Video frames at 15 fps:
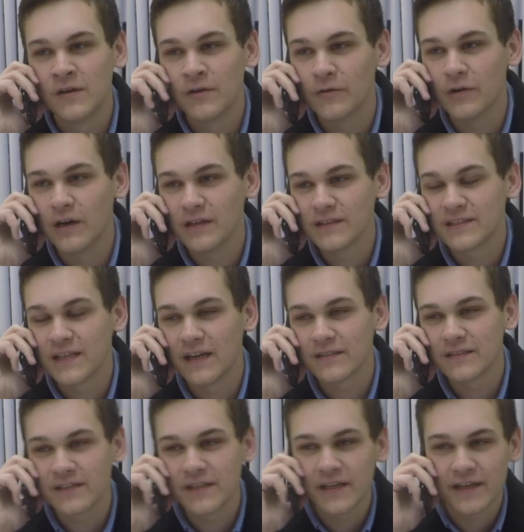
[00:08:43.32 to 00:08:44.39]
Well,
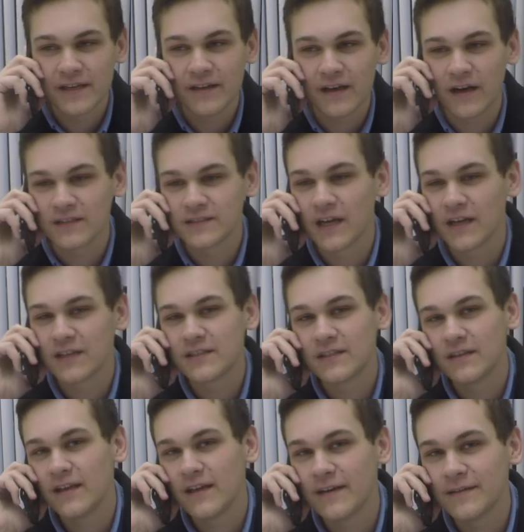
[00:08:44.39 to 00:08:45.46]
sounds good. I'll talk to you
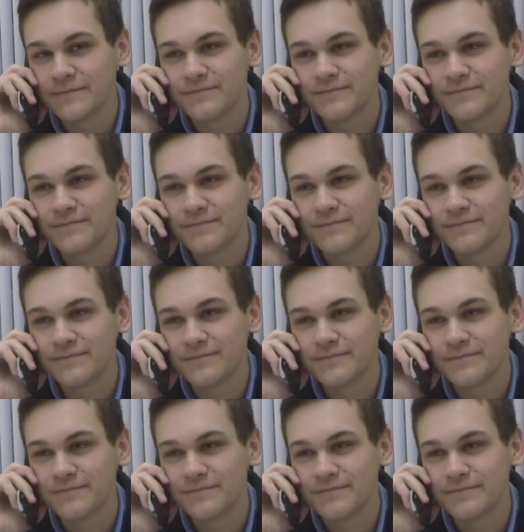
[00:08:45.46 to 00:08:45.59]
later.